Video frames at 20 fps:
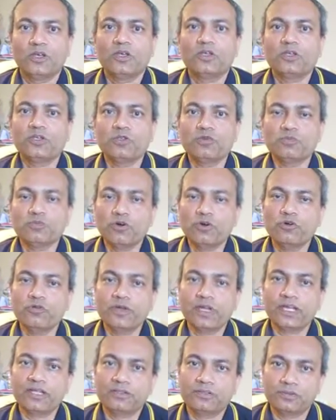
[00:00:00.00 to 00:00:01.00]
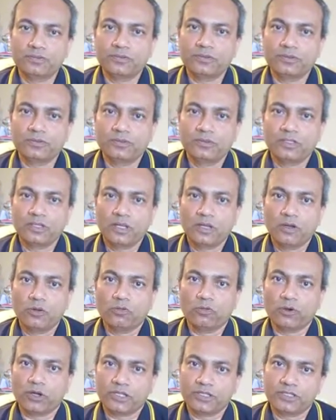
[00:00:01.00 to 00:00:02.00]
you move into
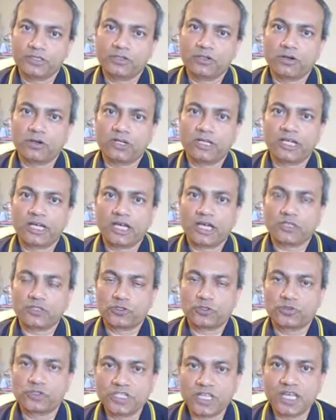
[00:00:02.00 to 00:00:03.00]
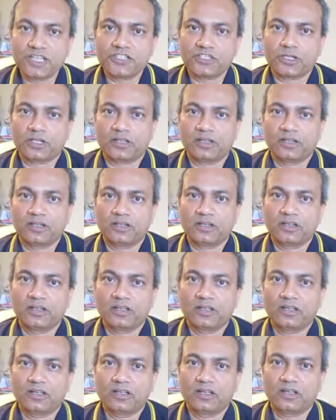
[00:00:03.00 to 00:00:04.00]
what is called an association
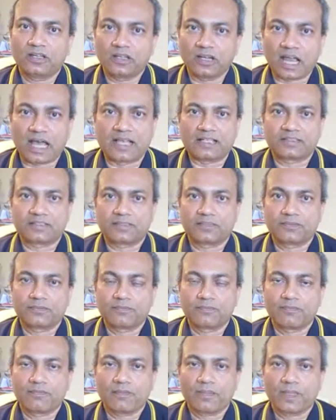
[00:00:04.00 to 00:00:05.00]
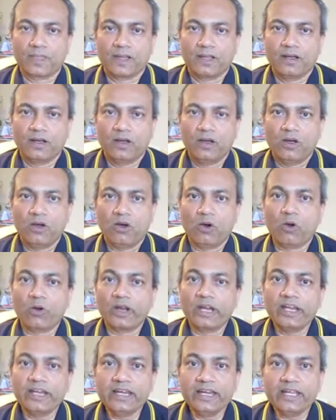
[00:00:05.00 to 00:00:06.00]
class or
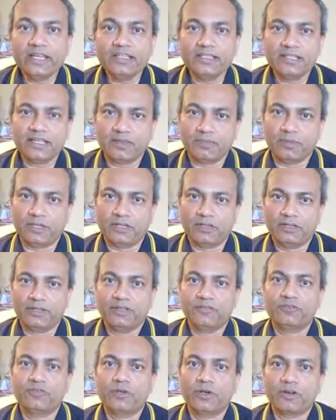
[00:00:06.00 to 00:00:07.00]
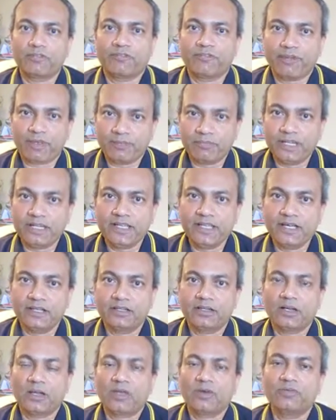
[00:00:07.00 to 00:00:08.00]
a link table if you are
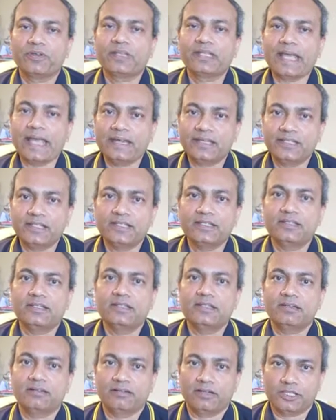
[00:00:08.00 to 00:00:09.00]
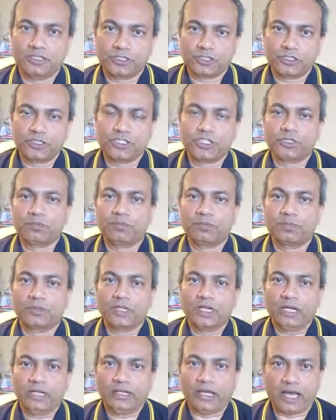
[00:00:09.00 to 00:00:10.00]
familiar with entity relationship
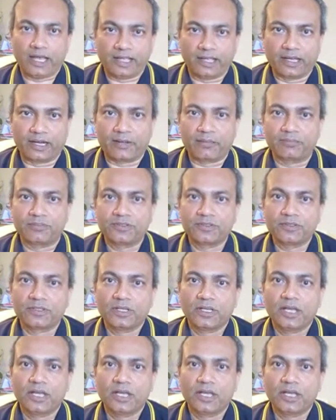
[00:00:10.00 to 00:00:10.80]
diagrams,